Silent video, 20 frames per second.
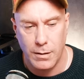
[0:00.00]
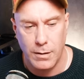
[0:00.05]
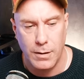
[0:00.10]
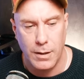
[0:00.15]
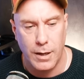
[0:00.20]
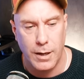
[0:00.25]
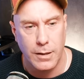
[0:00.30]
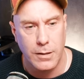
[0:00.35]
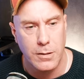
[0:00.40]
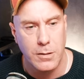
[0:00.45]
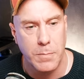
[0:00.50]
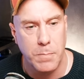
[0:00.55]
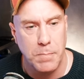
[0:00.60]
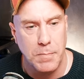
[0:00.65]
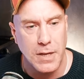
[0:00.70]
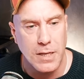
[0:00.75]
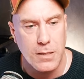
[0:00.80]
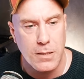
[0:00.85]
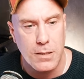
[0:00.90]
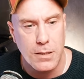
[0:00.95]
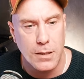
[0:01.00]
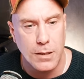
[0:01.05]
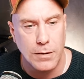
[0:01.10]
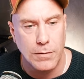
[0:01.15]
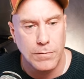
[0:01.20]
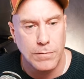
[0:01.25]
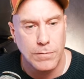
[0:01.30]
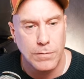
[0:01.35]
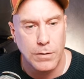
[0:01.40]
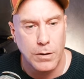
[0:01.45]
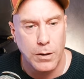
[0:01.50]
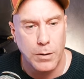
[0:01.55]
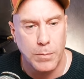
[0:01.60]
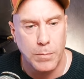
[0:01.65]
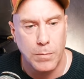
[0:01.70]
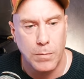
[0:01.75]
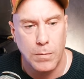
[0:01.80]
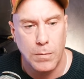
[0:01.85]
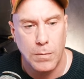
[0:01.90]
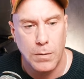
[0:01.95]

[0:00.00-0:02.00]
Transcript: that's missing from